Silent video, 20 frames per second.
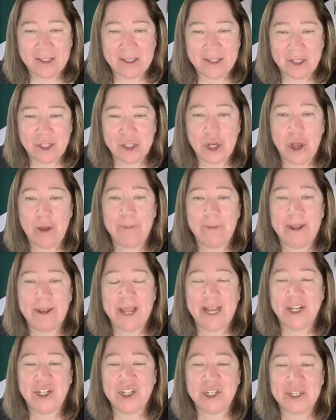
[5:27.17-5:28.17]

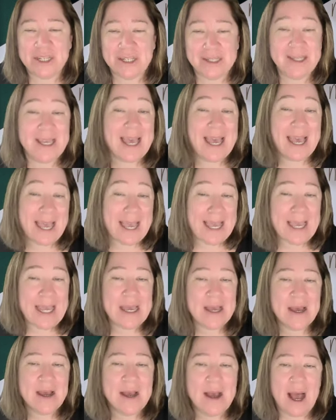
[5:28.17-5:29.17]
determination is
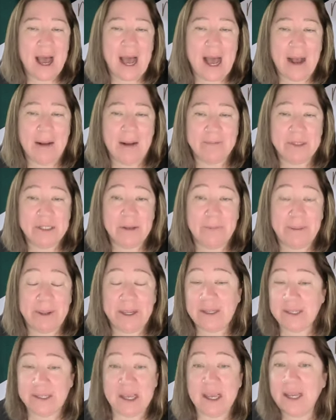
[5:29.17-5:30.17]
key, to
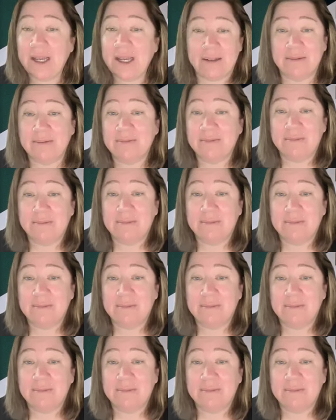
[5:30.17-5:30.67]
be seen.